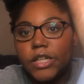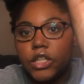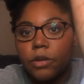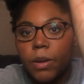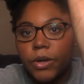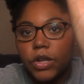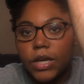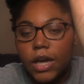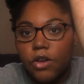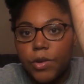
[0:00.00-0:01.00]
do remember
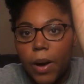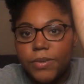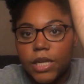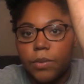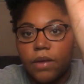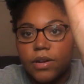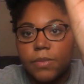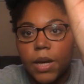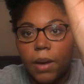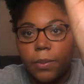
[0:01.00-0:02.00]
looking on the website whenever I was
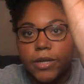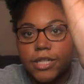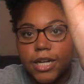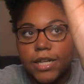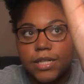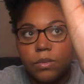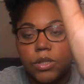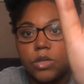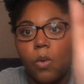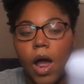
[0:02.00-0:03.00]
making my purchase,
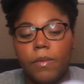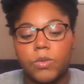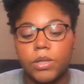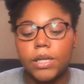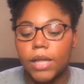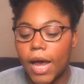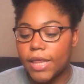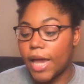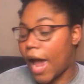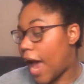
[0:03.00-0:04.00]
which is why I was really
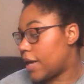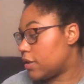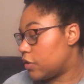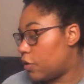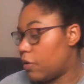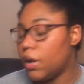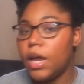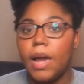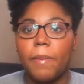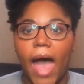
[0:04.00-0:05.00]
glad they had a little
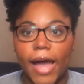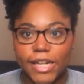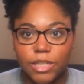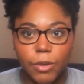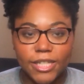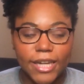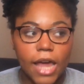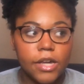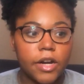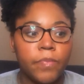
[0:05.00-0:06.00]
package put
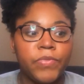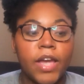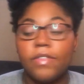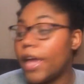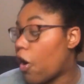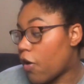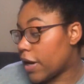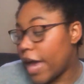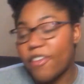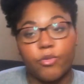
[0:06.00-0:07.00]
together. They
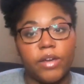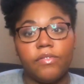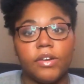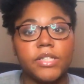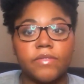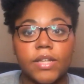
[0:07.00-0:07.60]
already have refills of